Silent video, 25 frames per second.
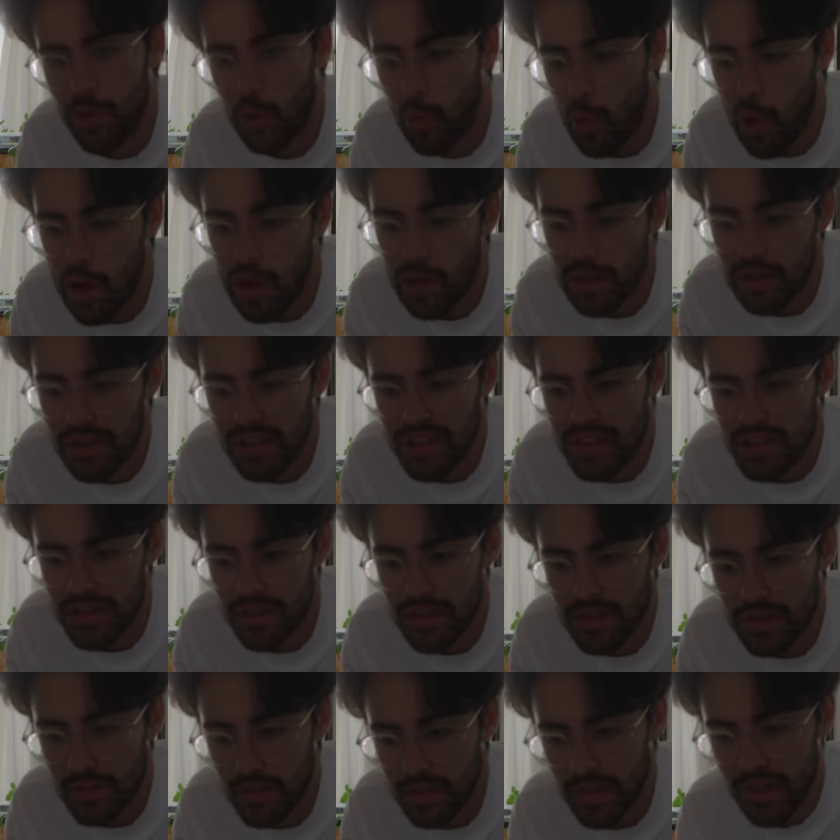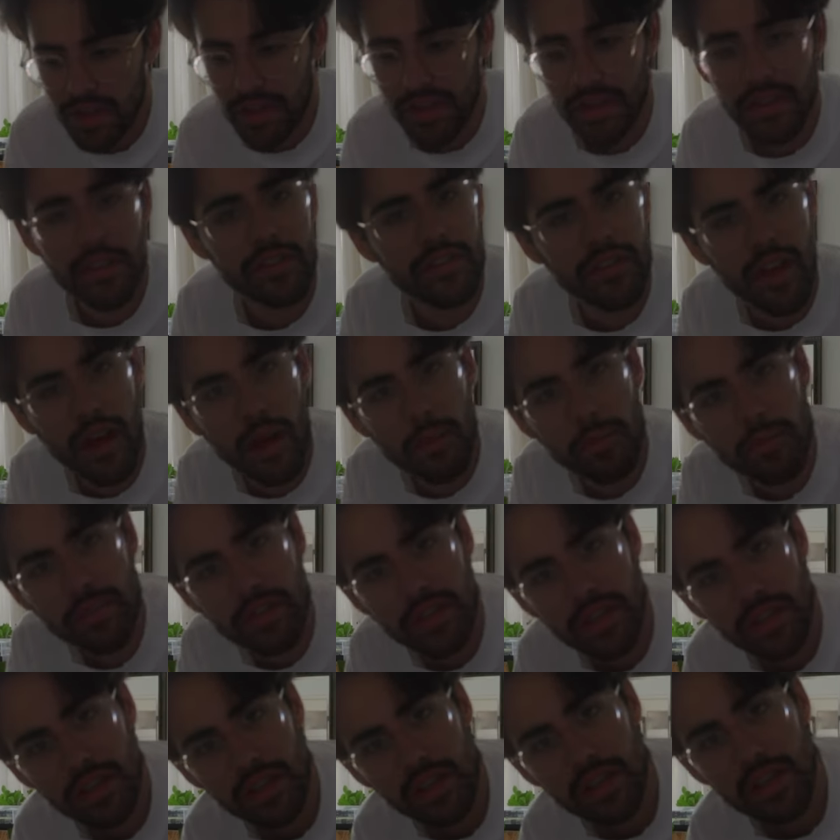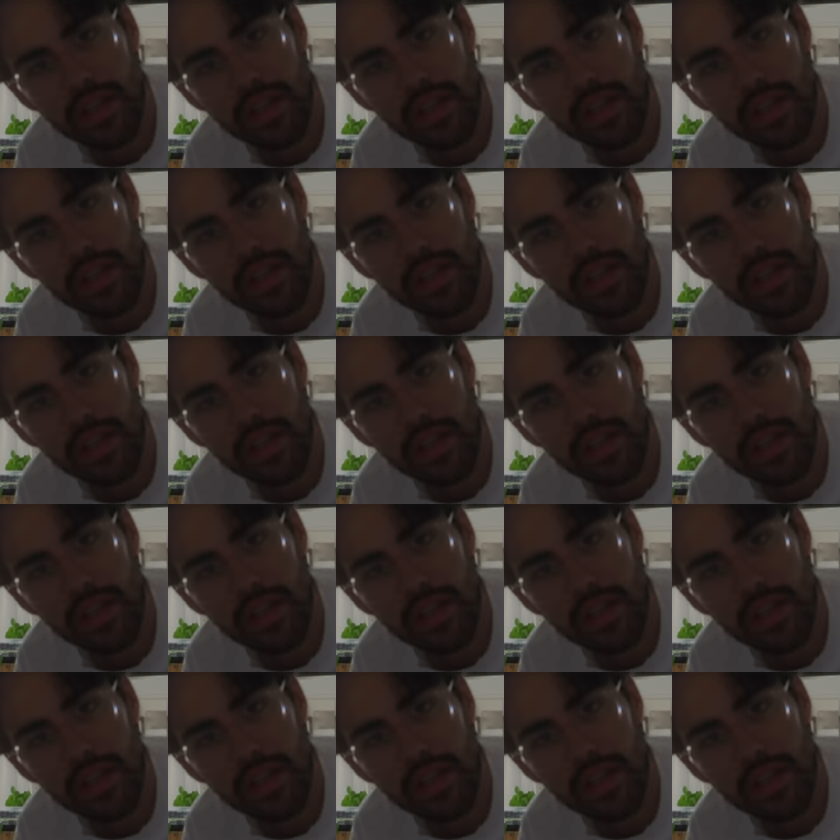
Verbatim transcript: a while it just looked like this, empty,